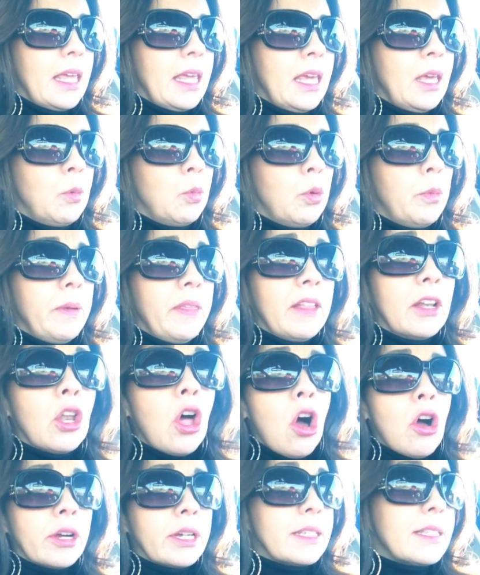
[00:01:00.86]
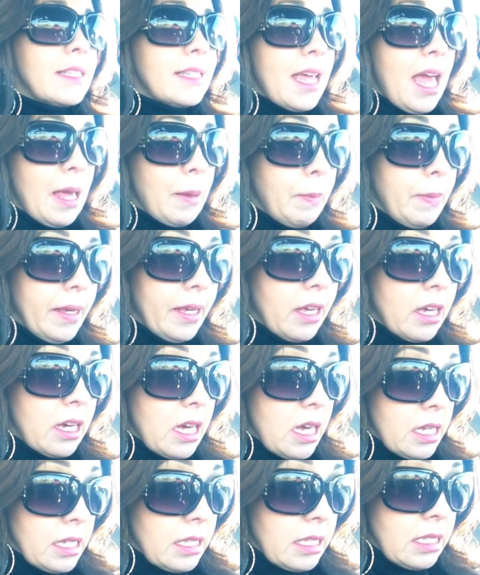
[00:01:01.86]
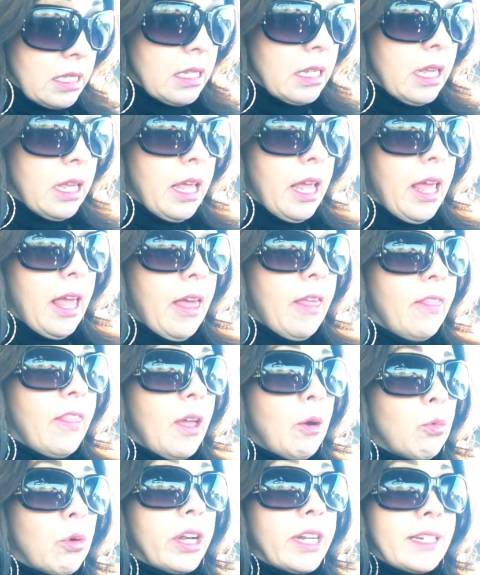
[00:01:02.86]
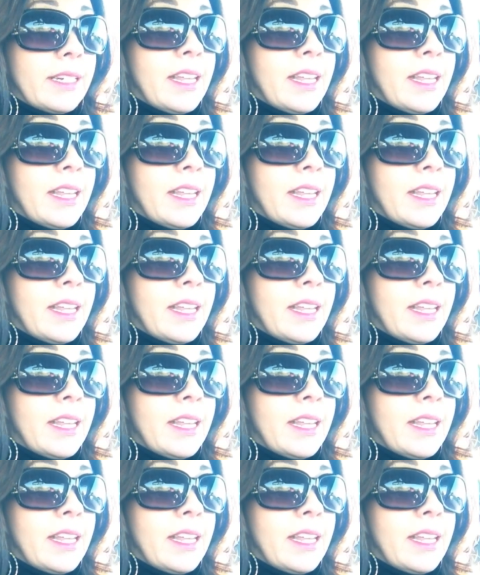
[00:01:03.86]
It will be the longest day because they run a